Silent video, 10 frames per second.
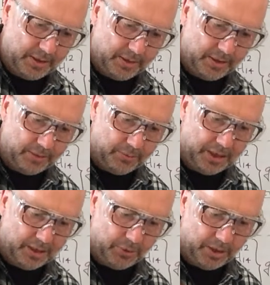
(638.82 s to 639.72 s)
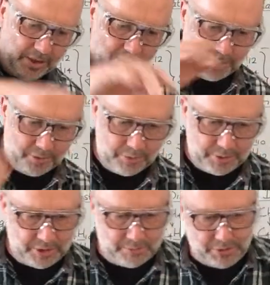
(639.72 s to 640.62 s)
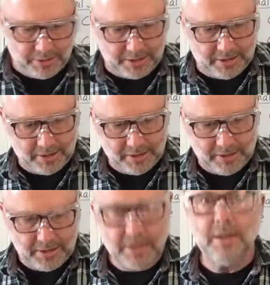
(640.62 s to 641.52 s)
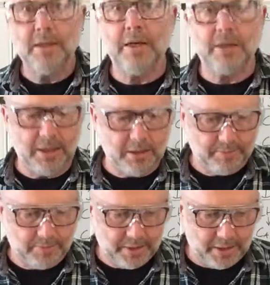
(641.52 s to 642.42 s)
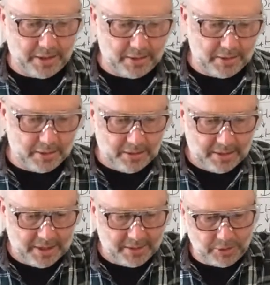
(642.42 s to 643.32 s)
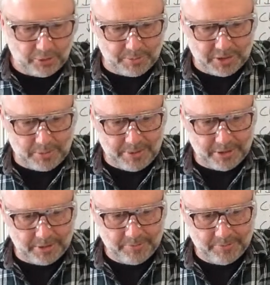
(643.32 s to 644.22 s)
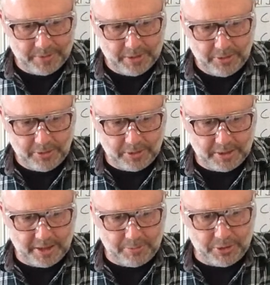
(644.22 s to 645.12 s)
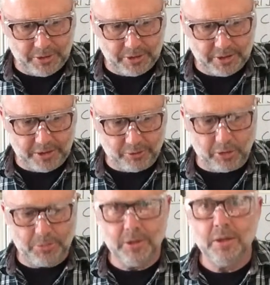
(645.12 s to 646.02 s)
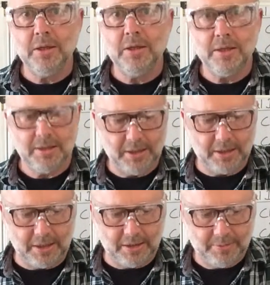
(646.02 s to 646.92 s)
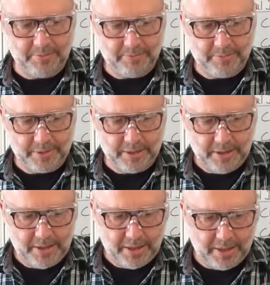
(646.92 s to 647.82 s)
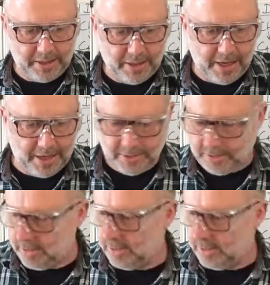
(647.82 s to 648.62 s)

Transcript: that we have got ethanol, which is burning down here. And as the drips come out, you can see they burn as they drop in there. And that,